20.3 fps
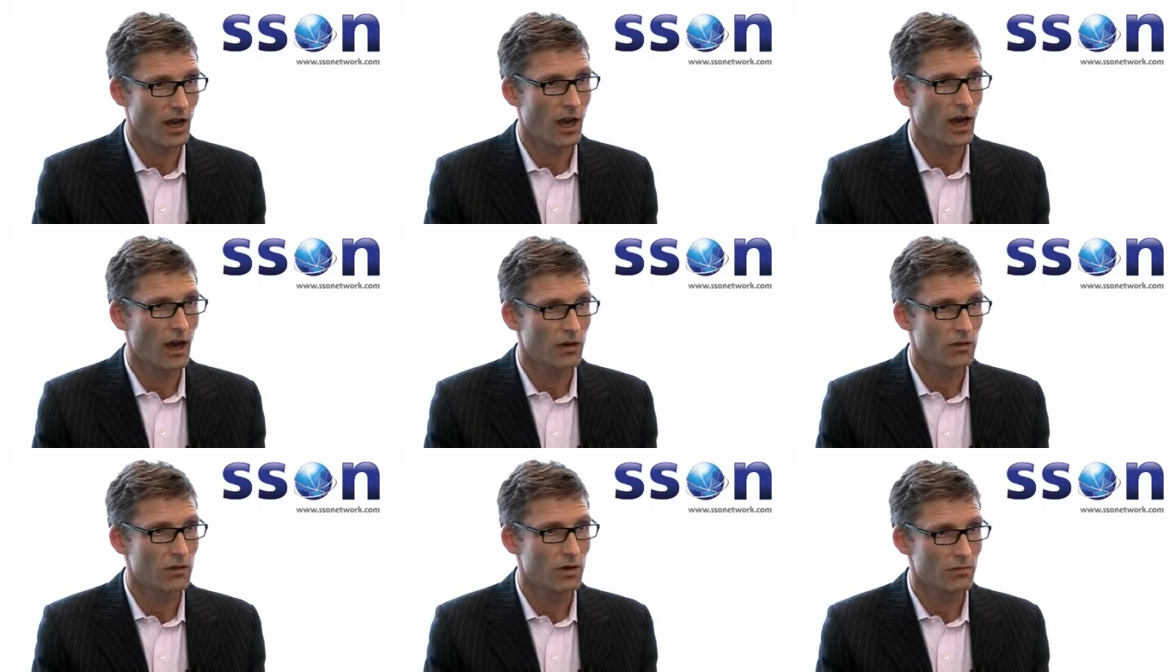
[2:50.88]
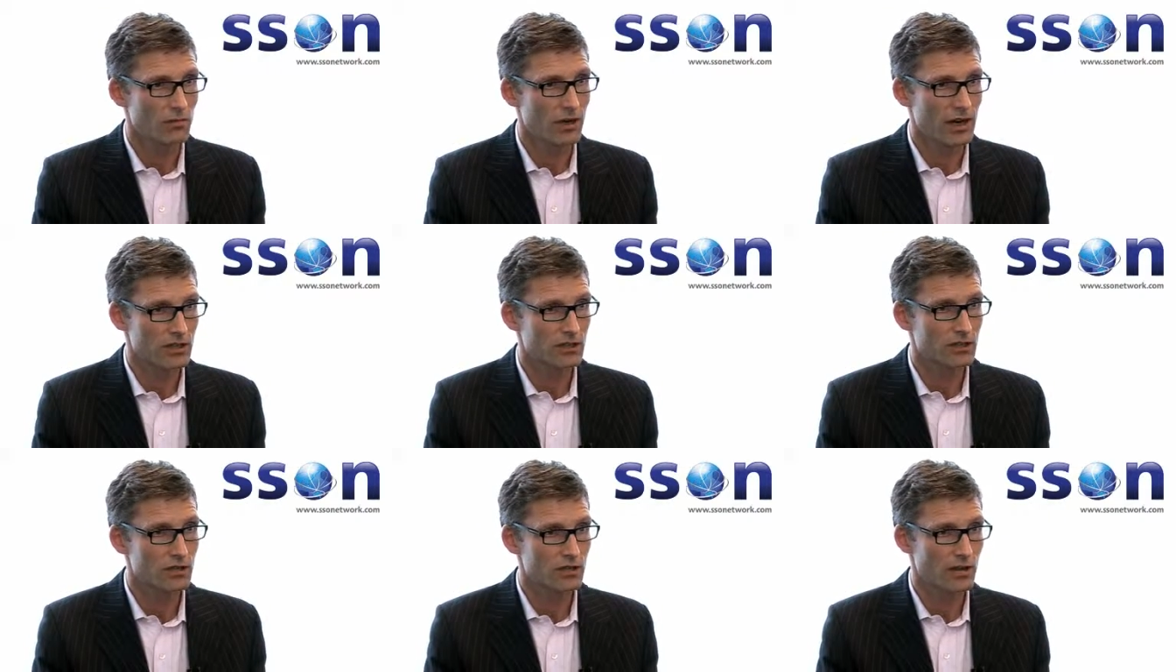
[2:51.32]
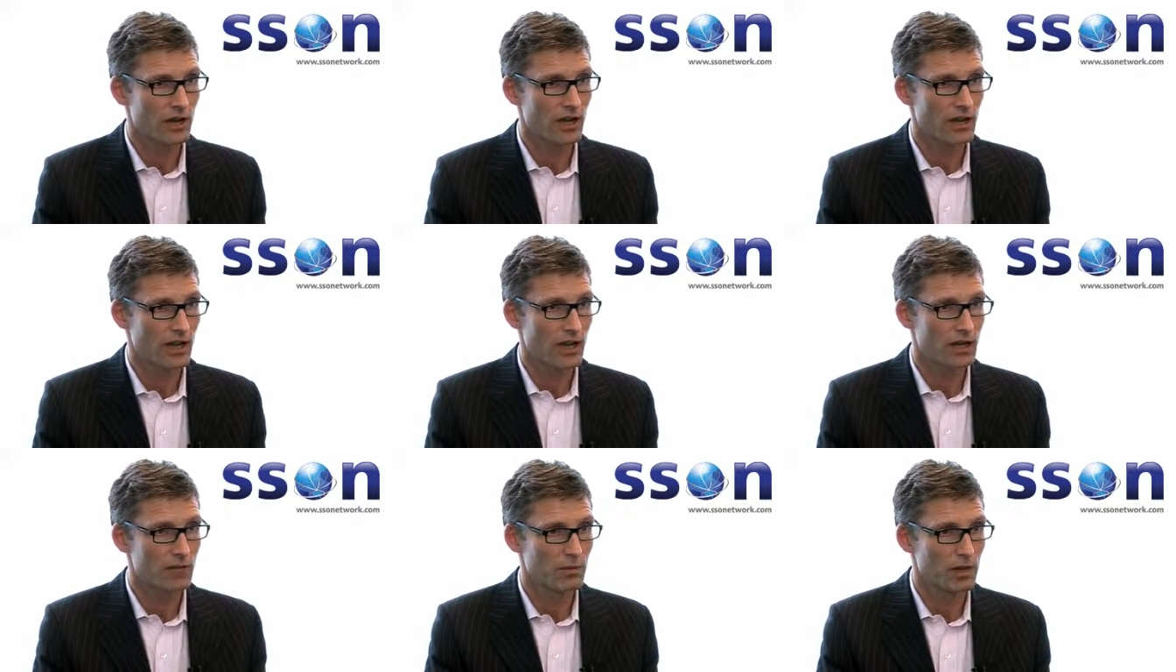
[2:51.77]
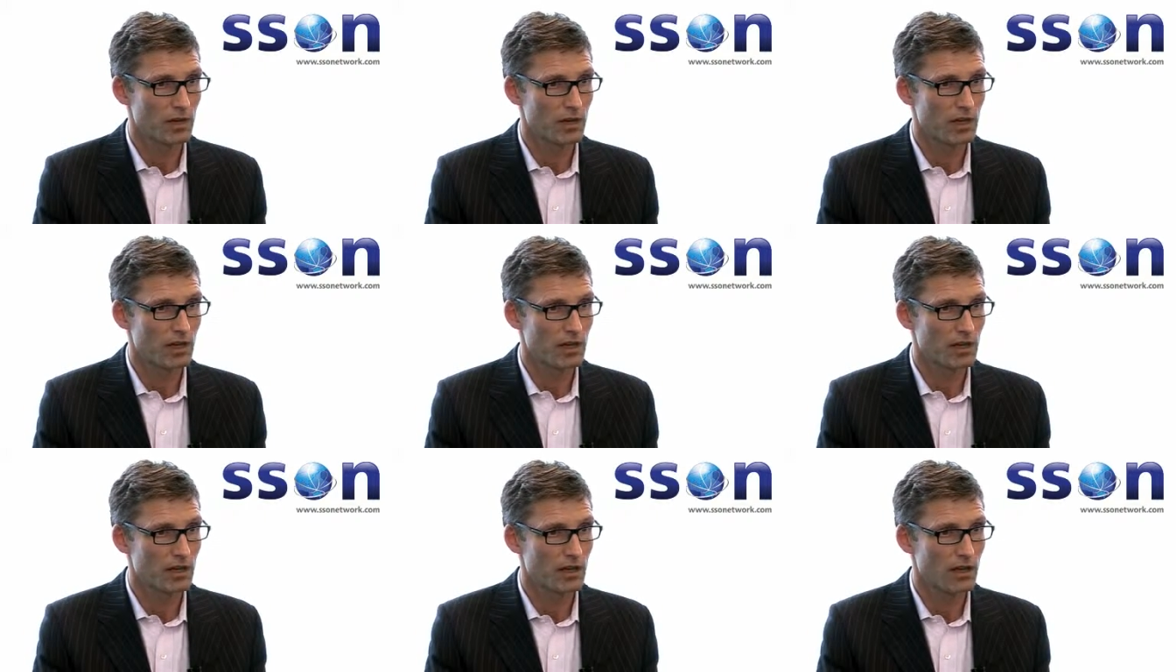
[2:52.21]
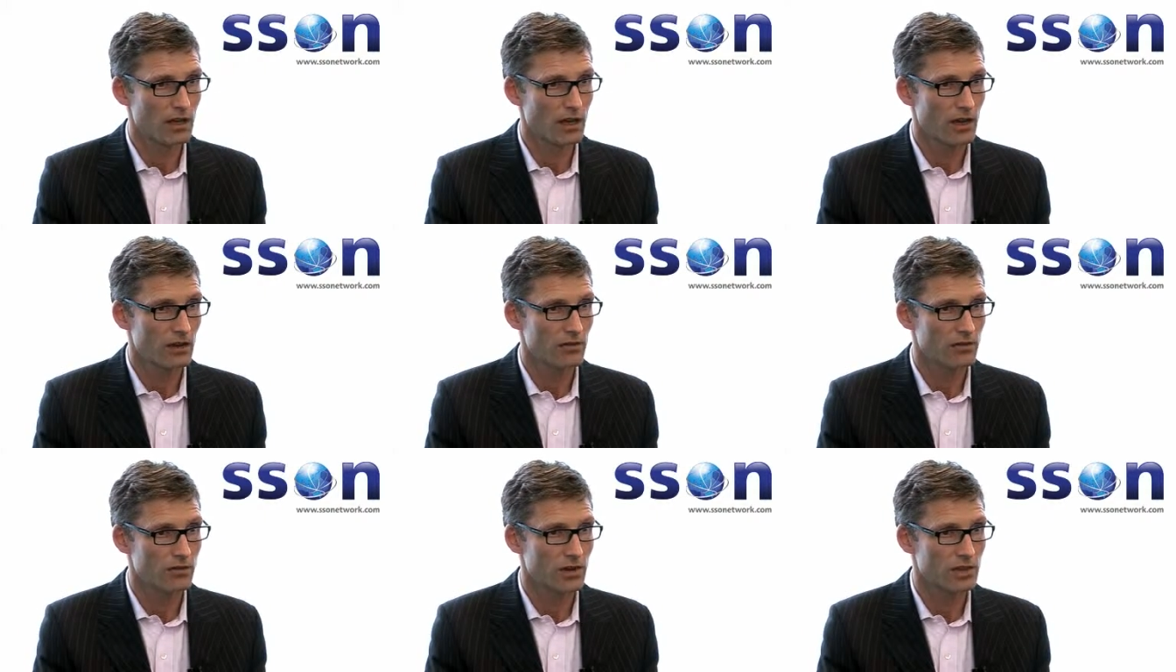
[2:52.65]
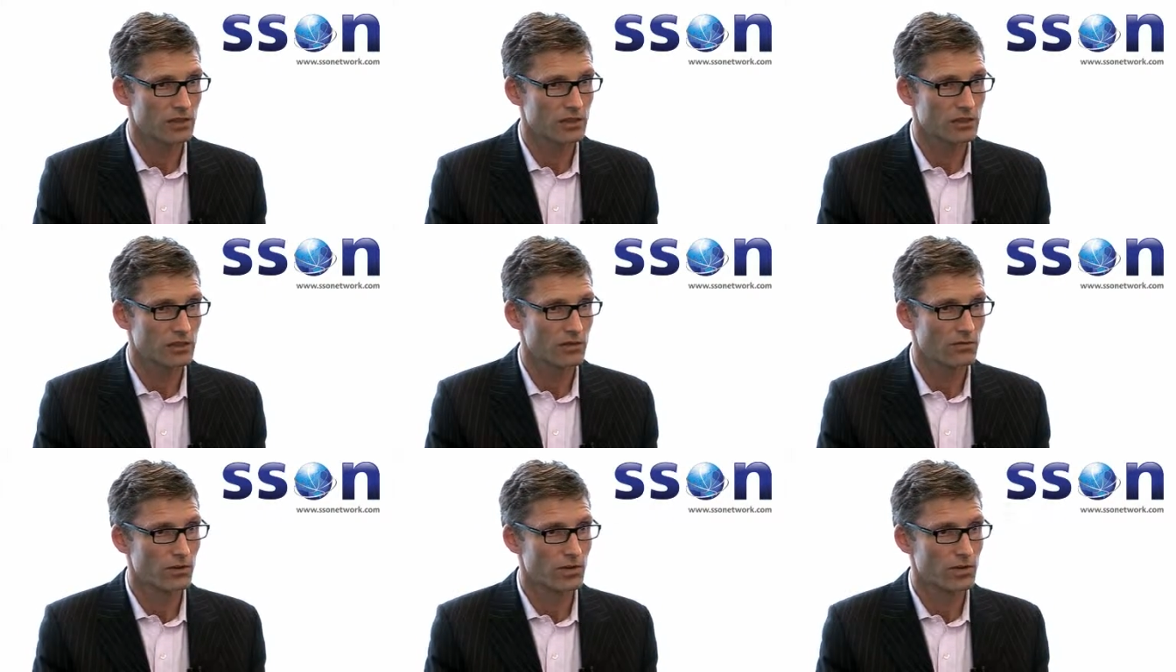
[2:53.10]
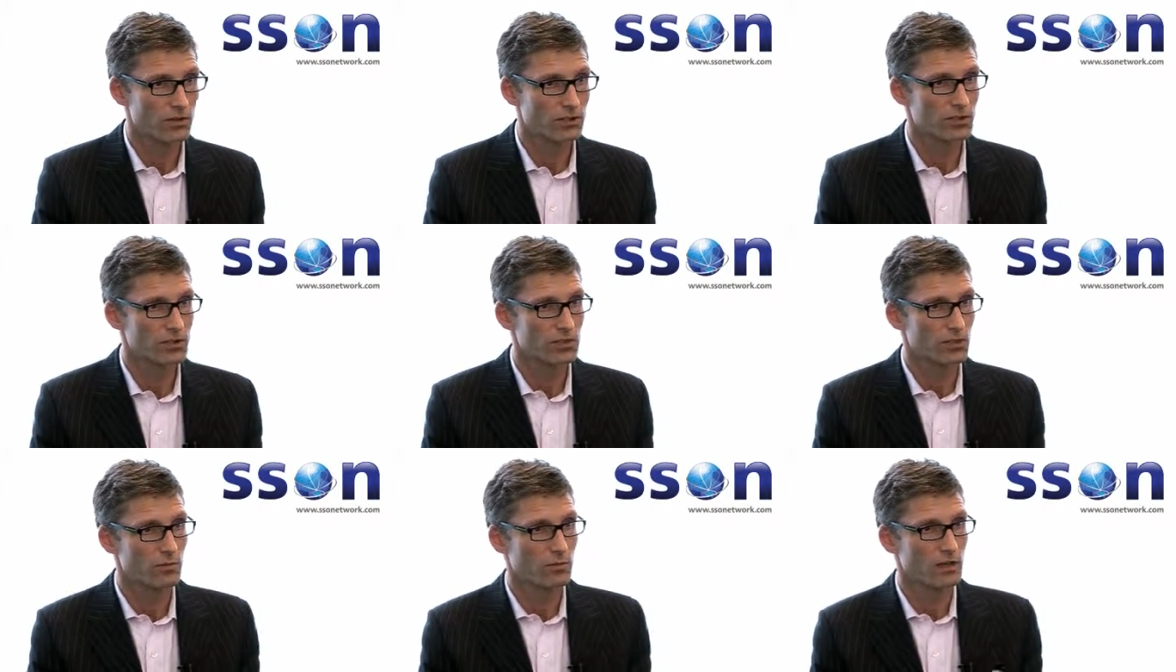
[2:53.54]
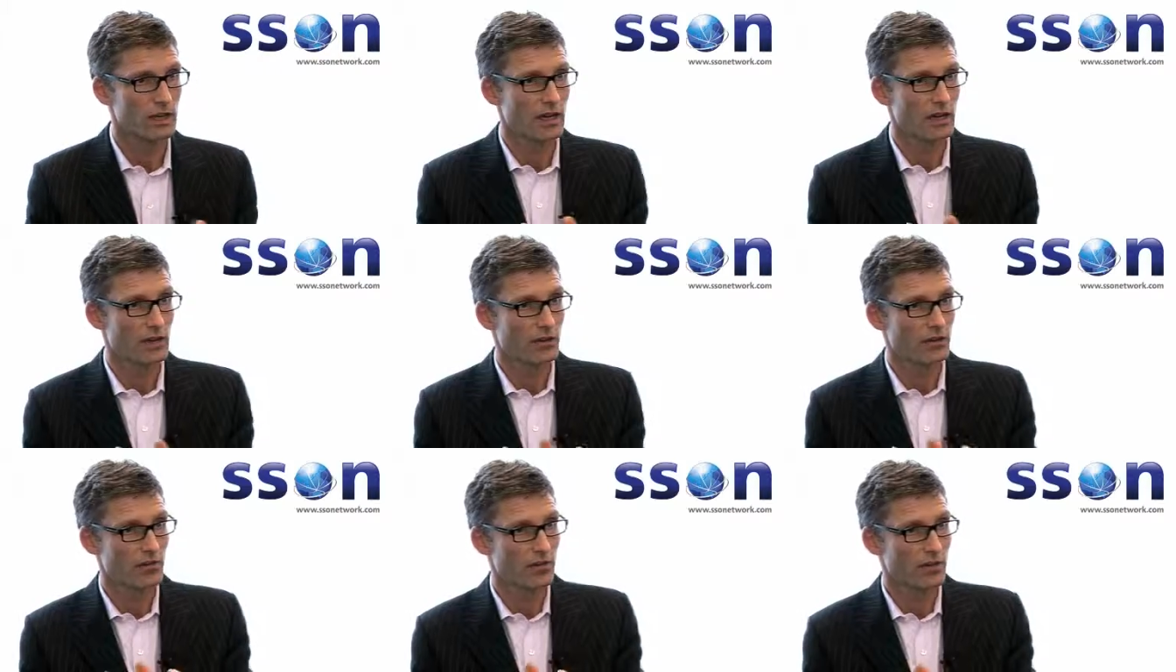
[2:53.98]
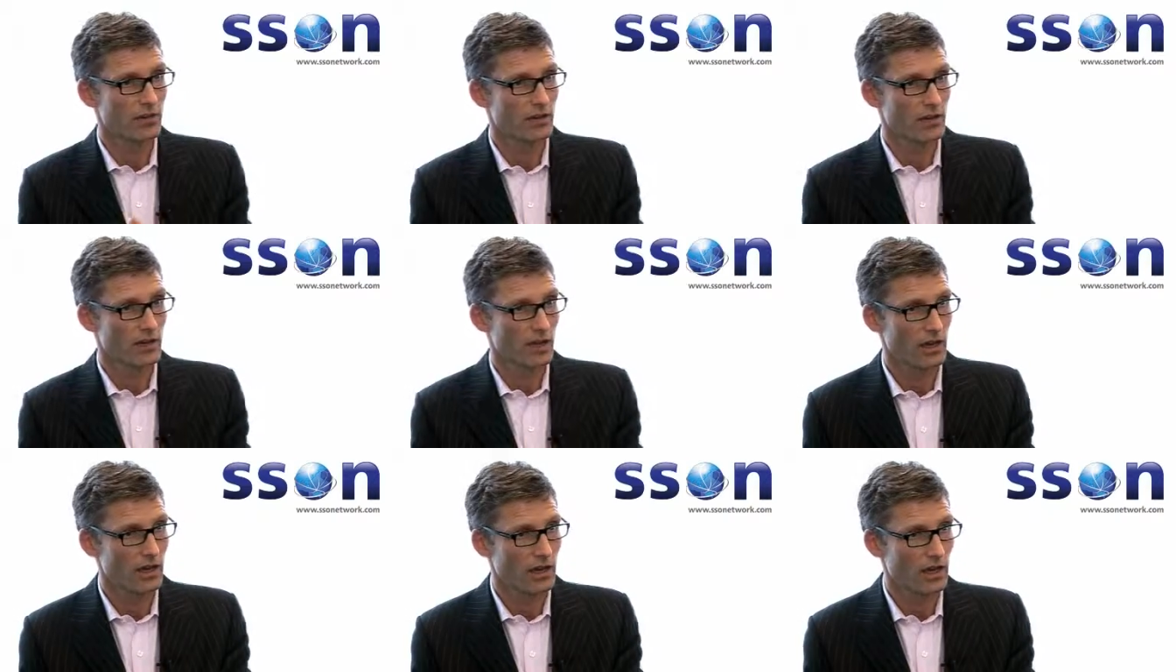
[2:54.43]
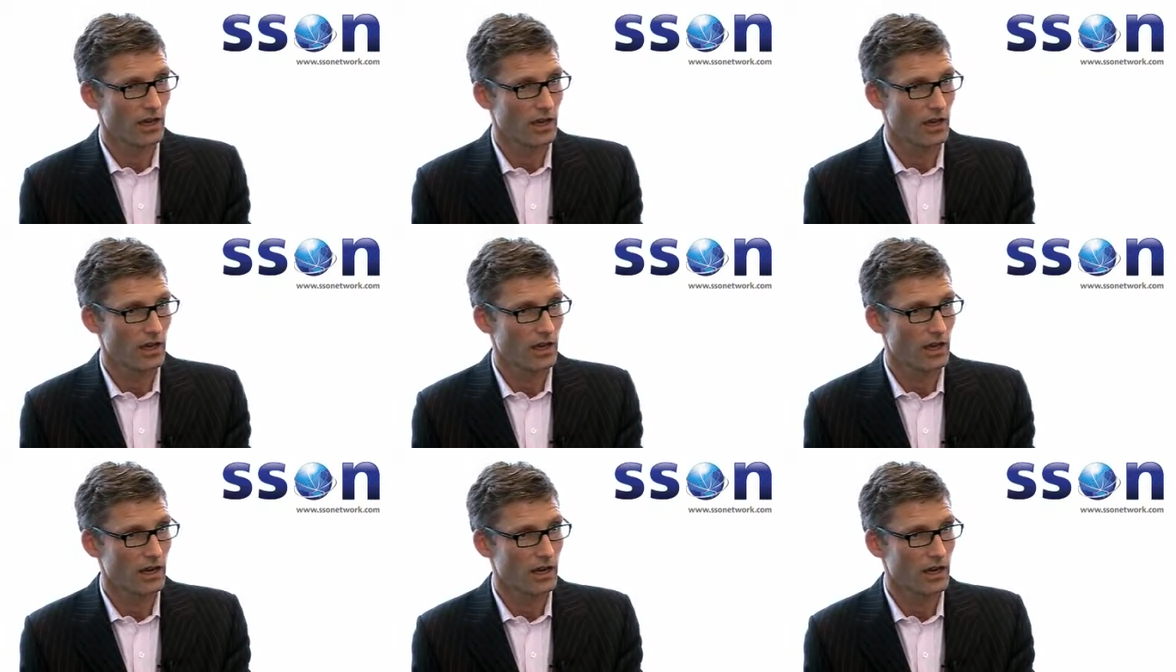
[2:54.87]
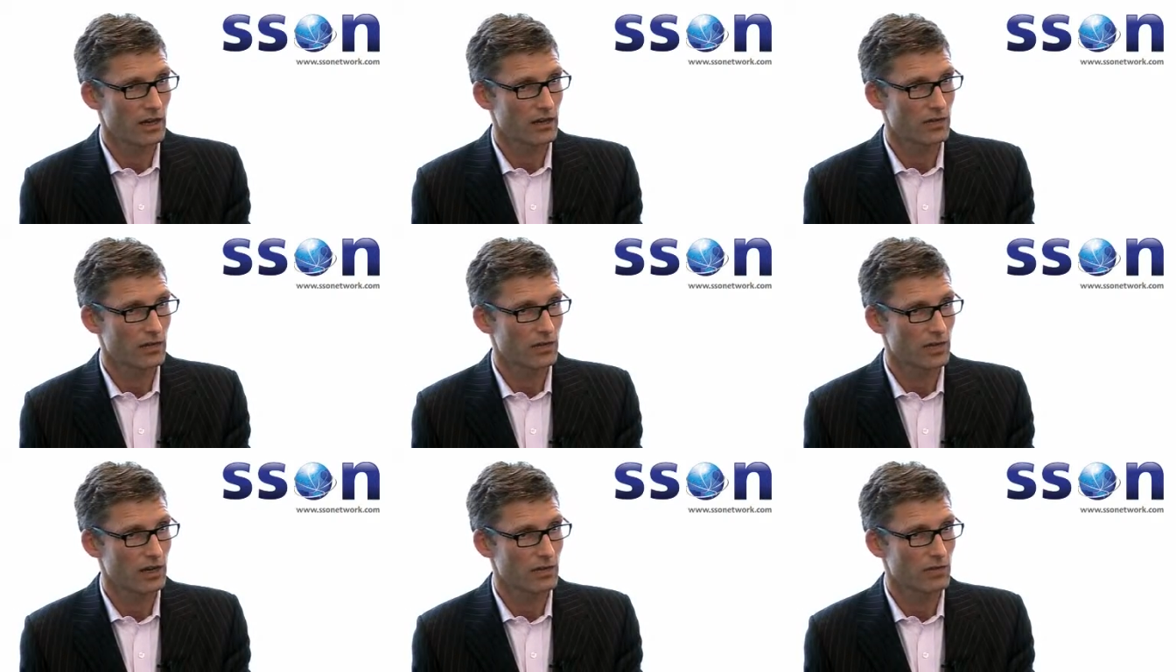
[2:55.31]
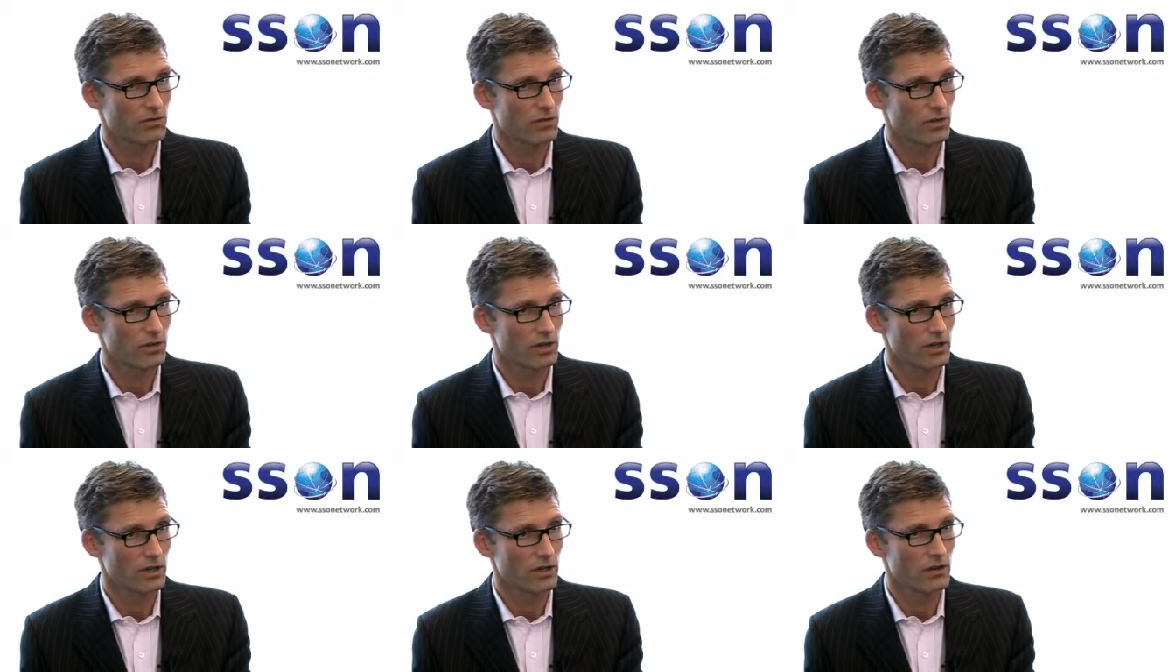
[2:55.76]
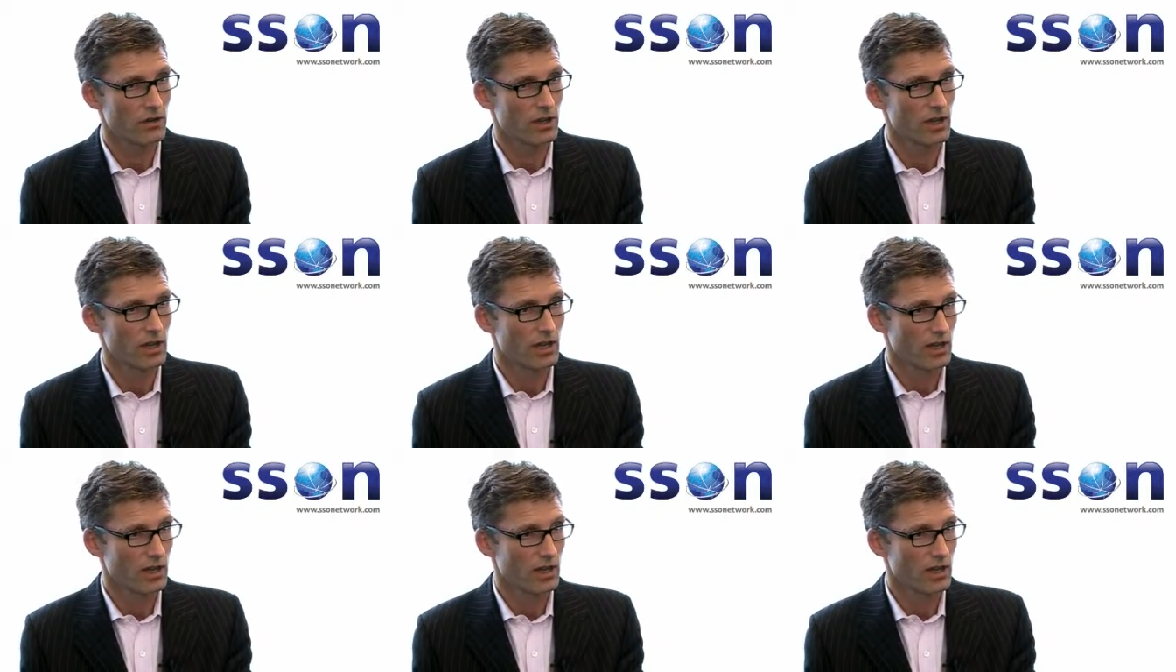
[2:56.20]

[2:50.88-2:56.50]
own and manage your own A P function versus somebody else uh, uh, doing it for you,